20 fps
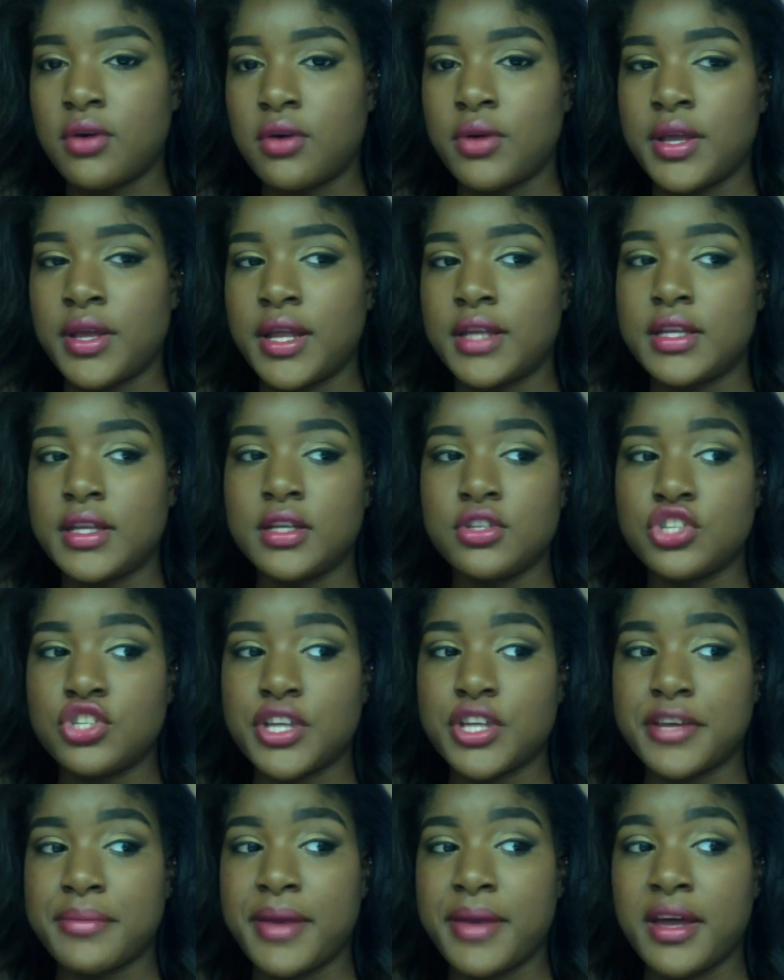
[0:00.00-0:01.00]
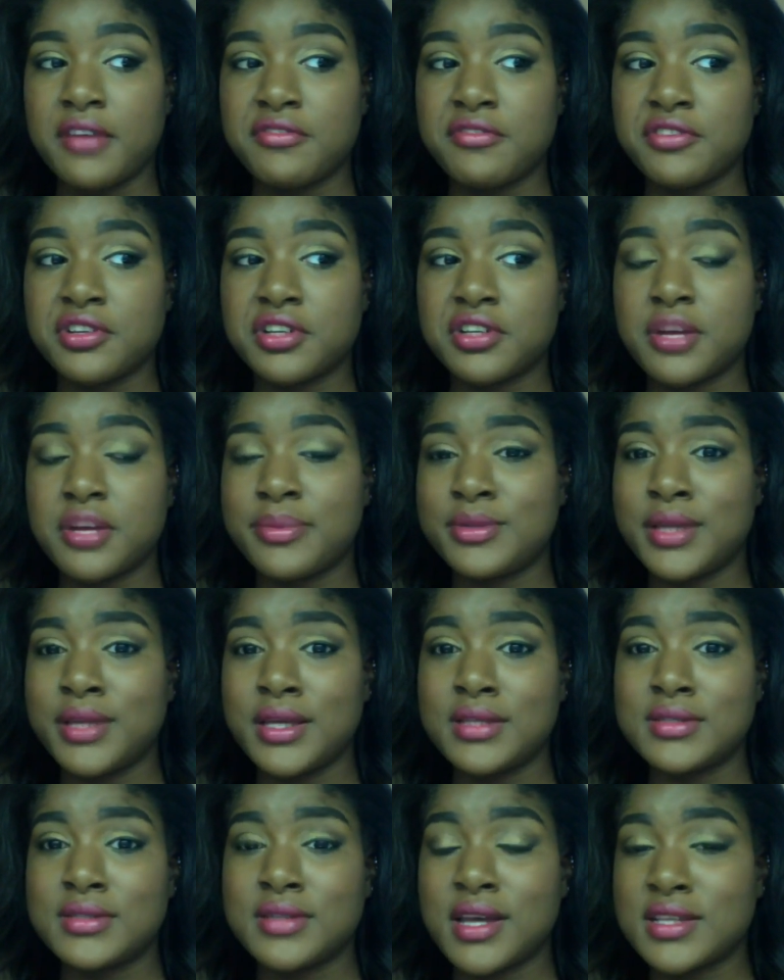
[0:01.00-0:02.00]
and I didn't check back for a couple
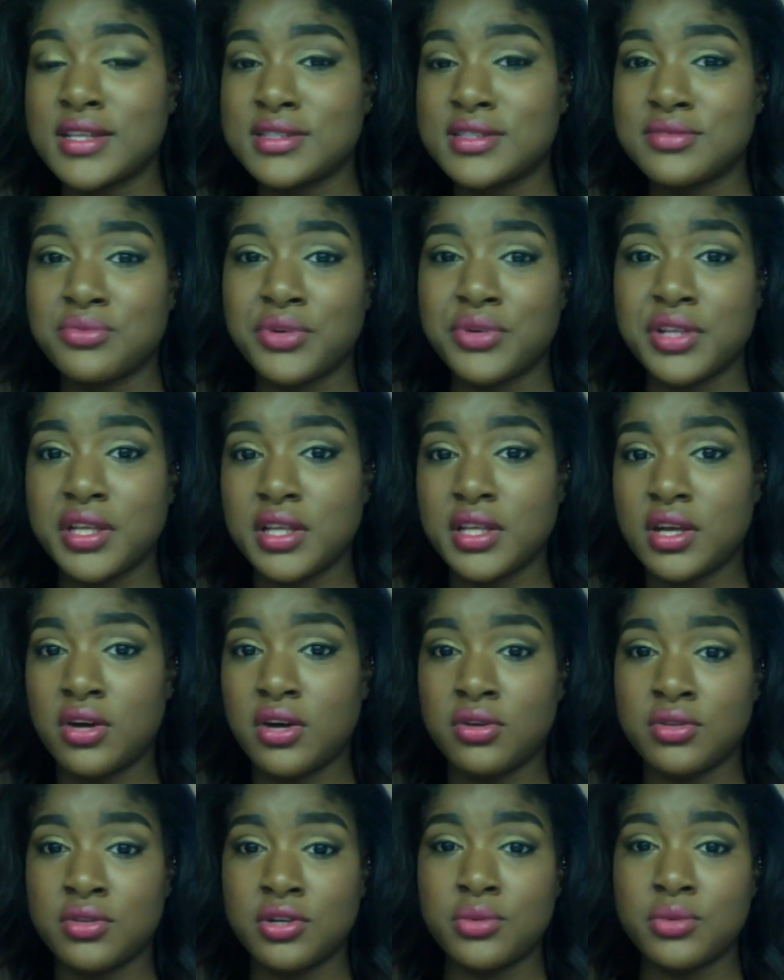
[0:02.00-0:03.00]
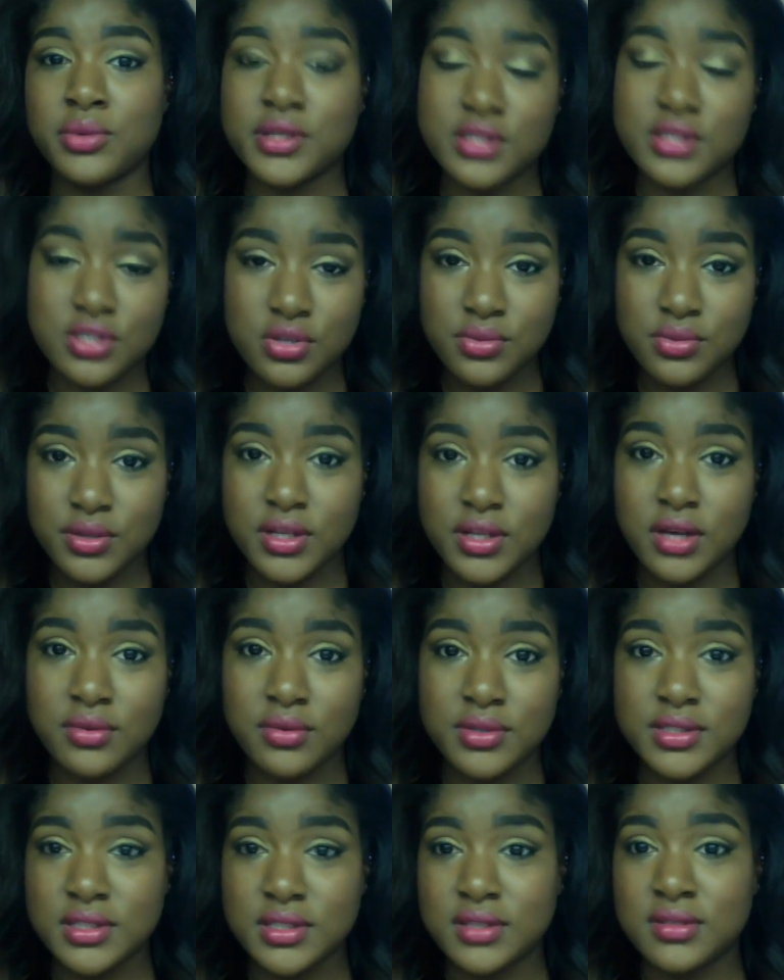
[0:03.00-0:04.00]
days. That's really all there was to it. I
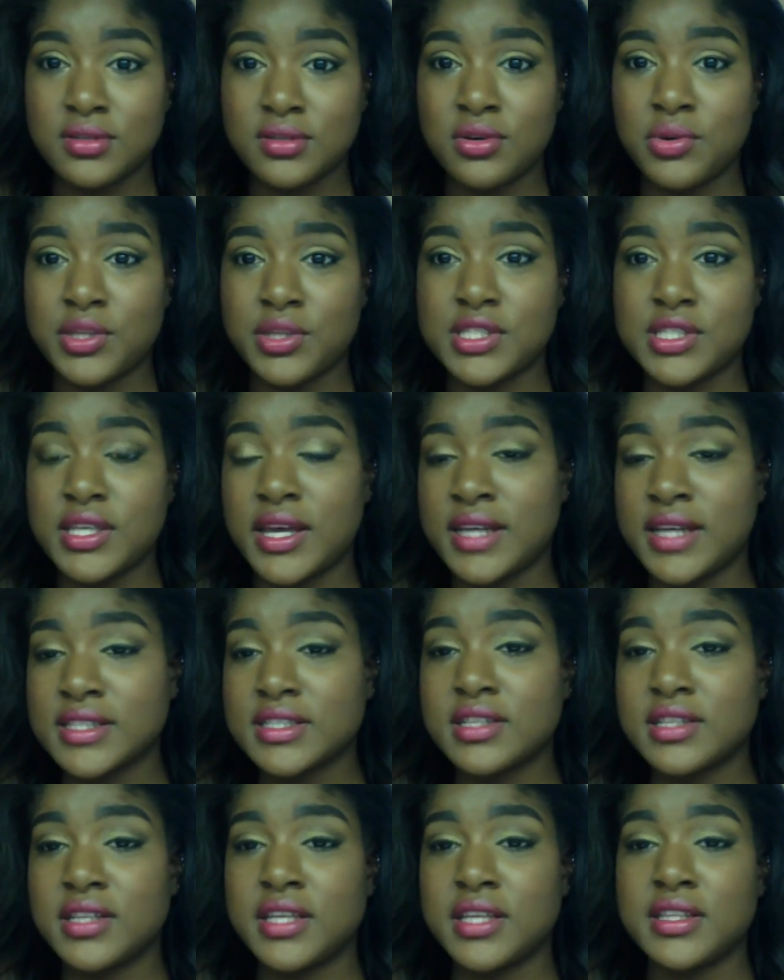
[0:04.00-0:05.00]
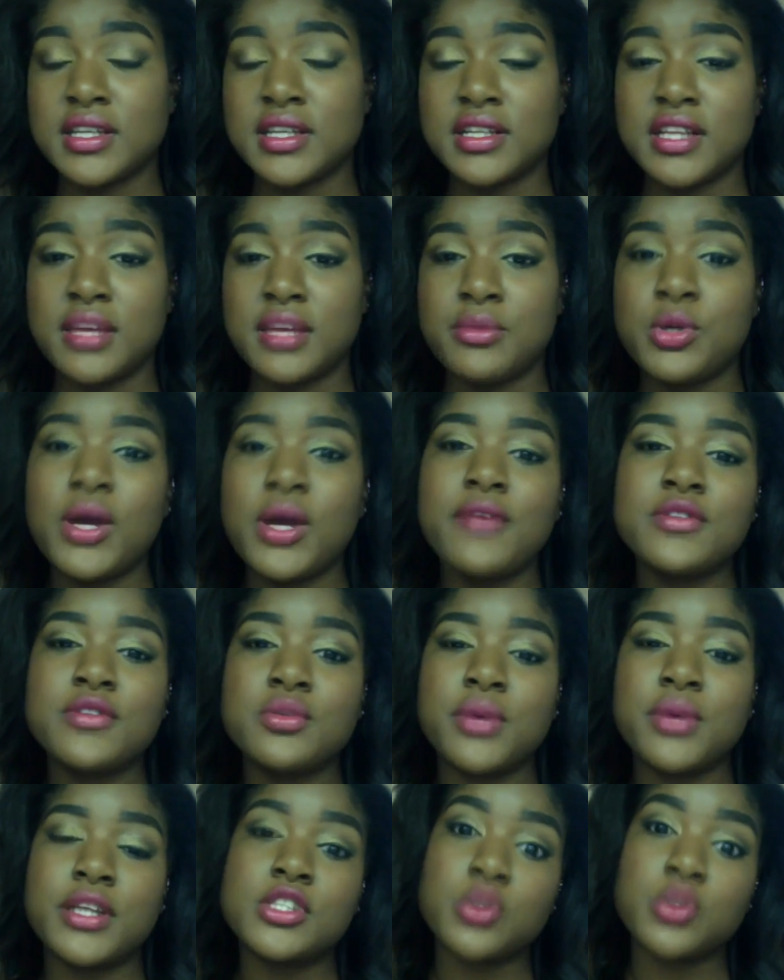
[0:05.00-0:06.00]
wasn't going to escalate the claim. You have to
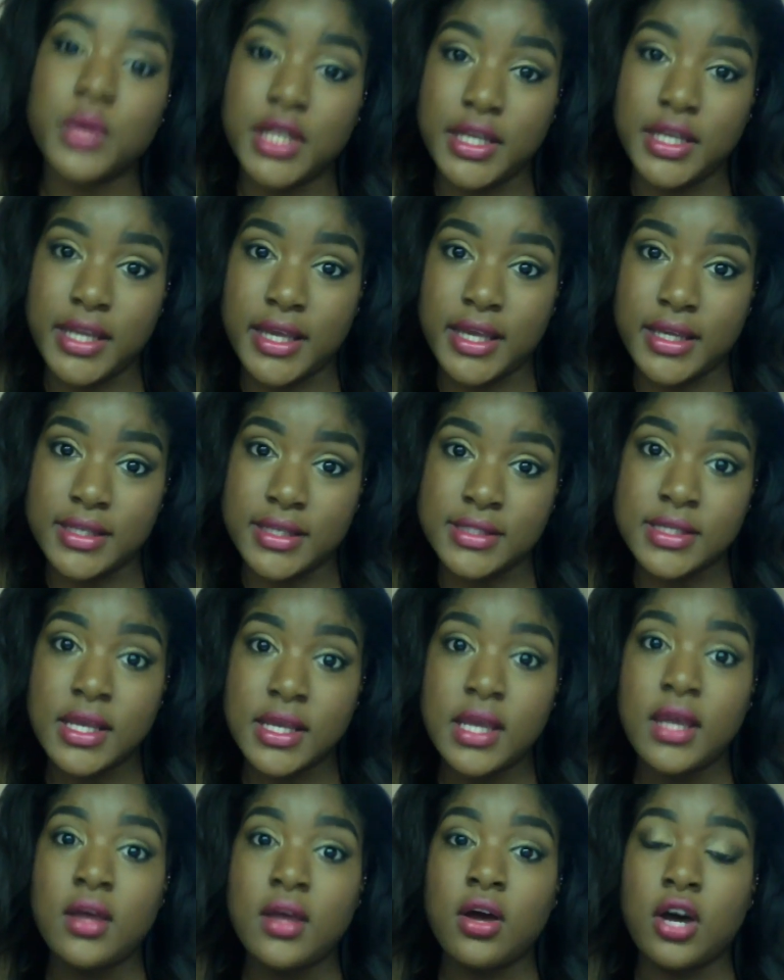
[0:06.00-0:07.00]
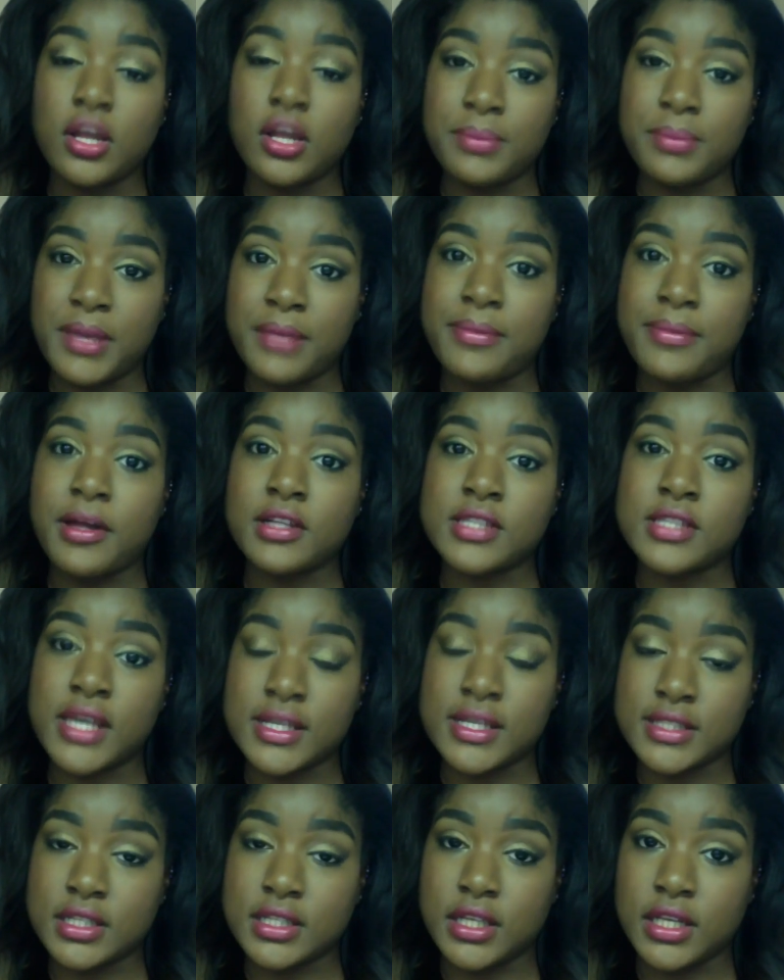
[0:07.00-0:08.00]
wait 20 days on PayPal to
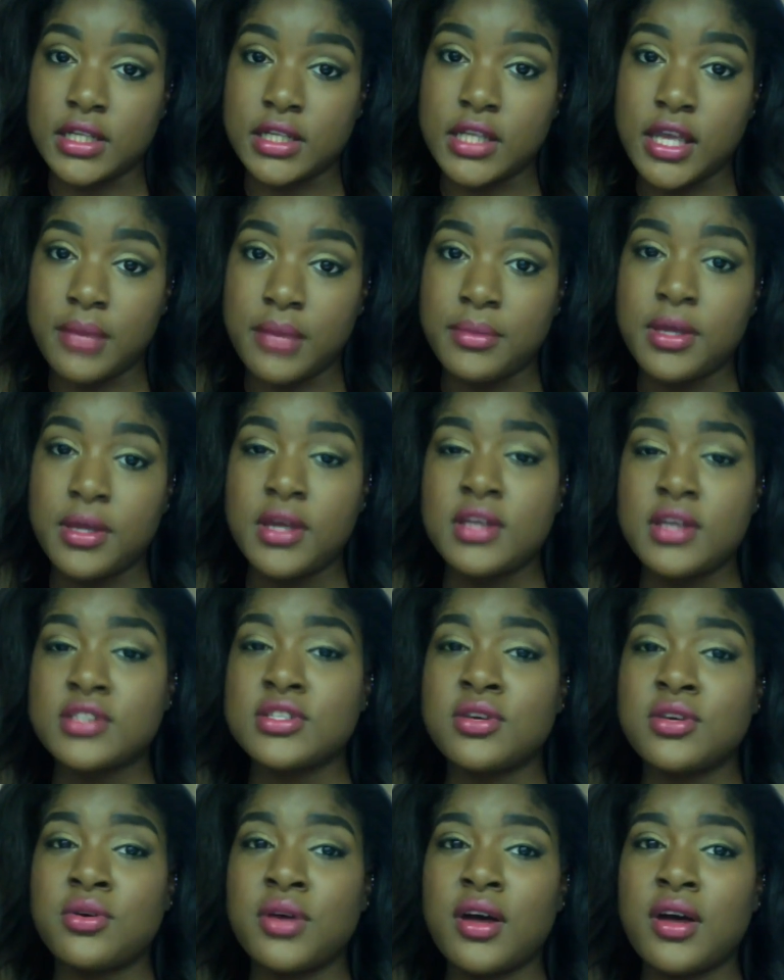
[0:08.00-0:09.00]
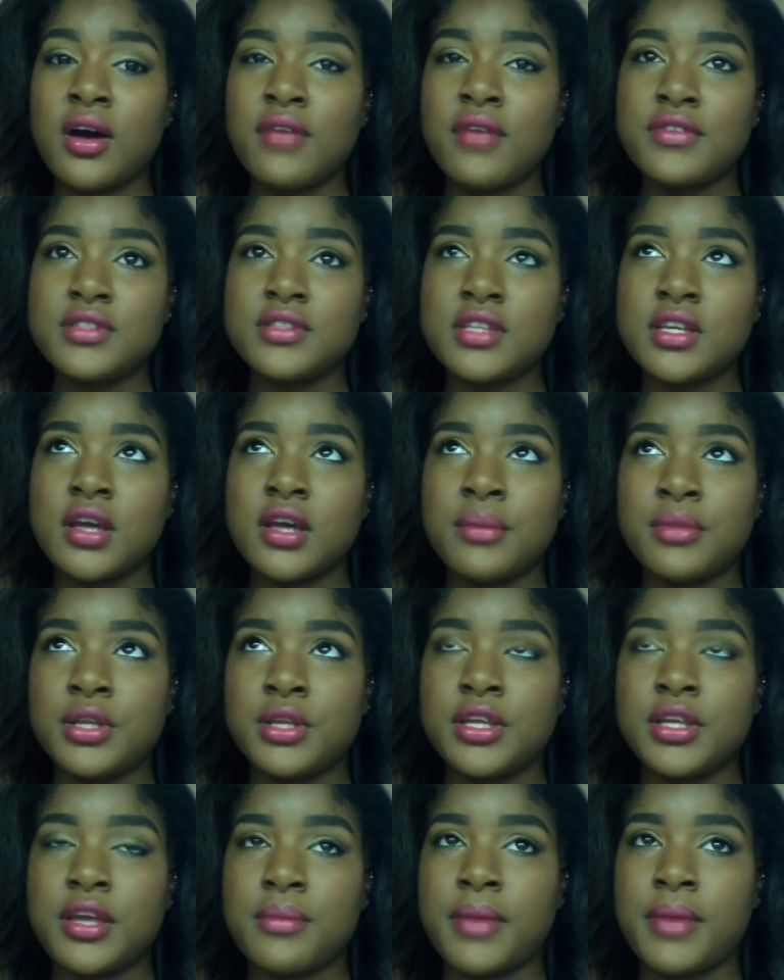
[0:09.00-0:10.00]
escalate a claim. So obviously, I'm going to
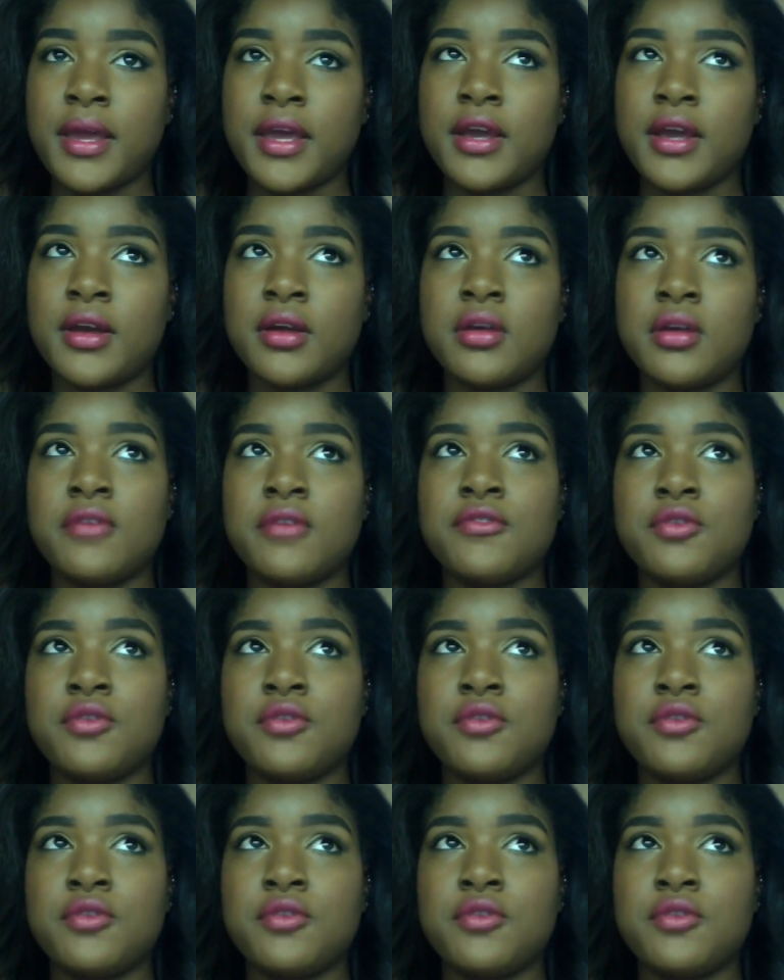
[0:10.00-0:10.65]
get my hair, if you